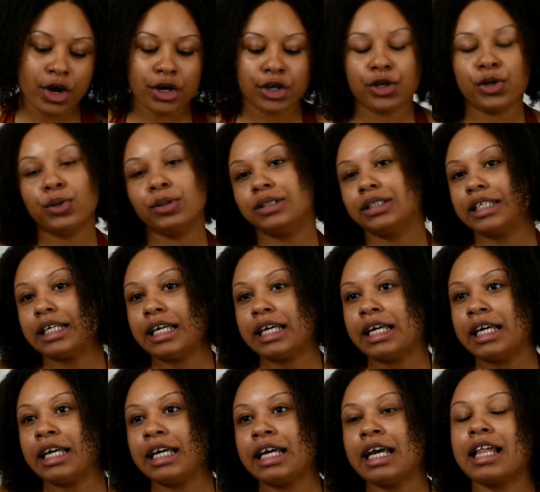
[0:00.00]

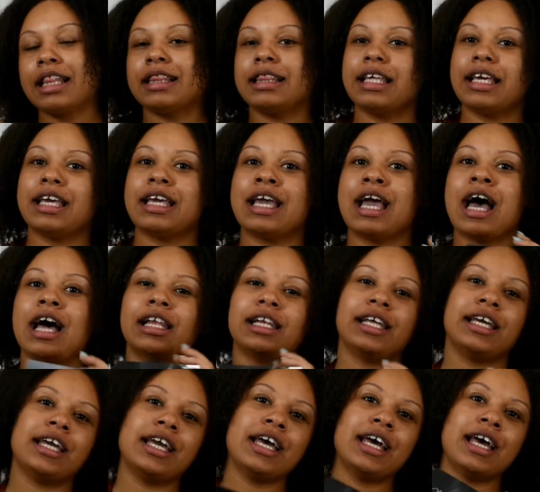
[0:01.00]
using the
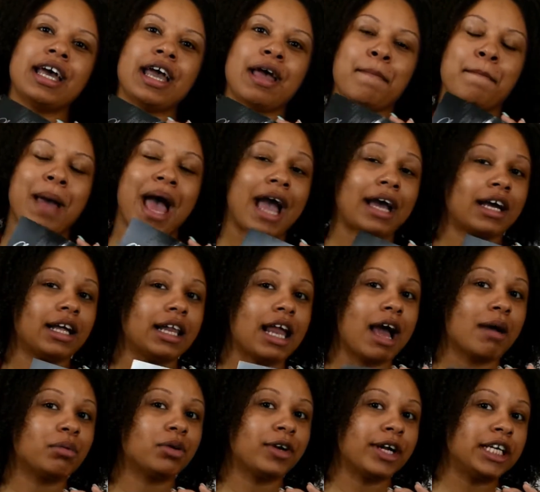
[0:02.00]
Aaliyah and M.A.C
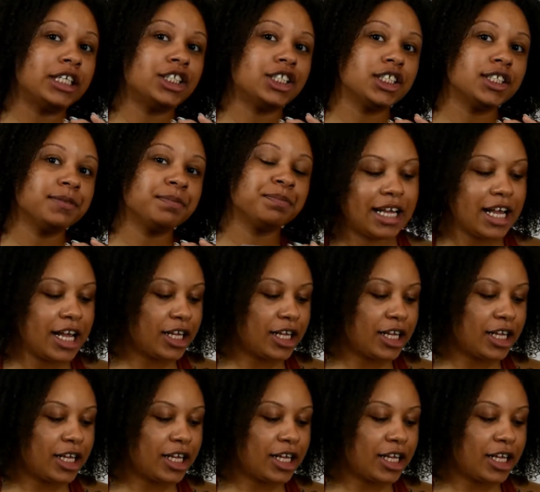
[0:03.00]
collaboration.